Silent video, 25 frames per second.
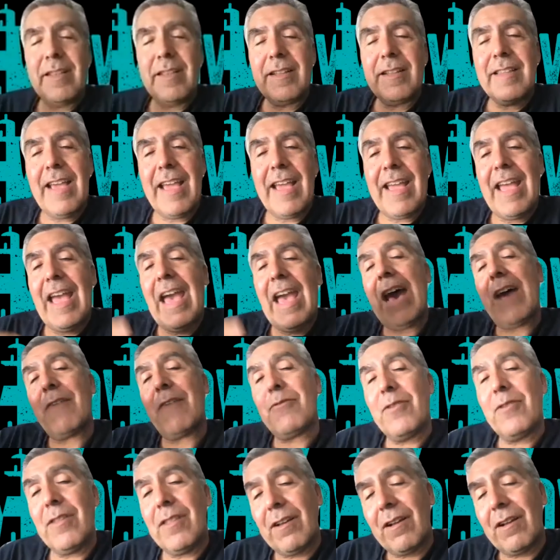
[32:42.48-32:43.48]
day
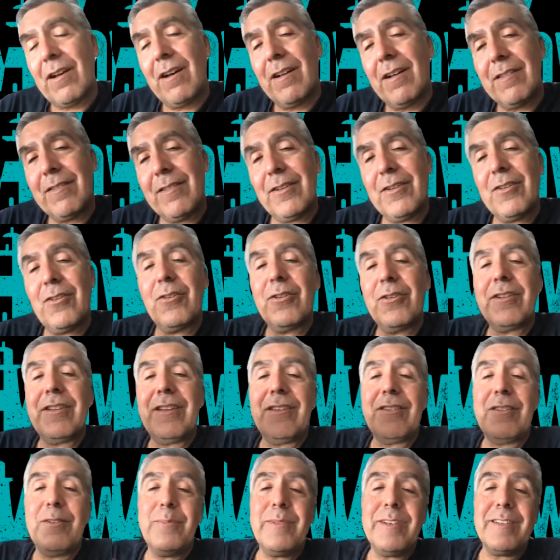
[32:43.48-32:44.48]
after the concert or did
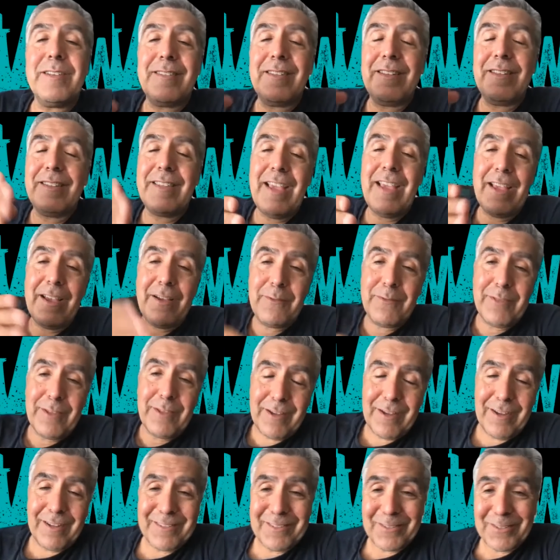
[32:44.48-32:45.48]
you miss the day of the
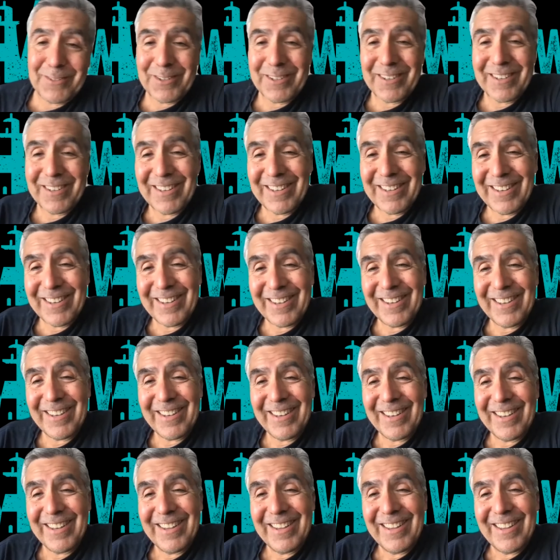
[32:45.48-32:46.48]
concert?
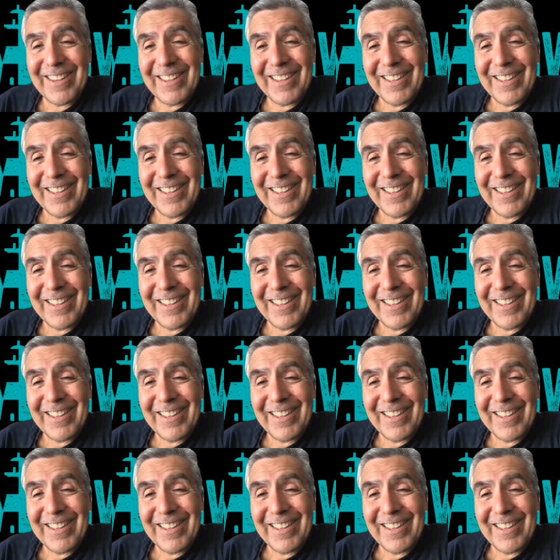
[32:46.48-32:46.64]
I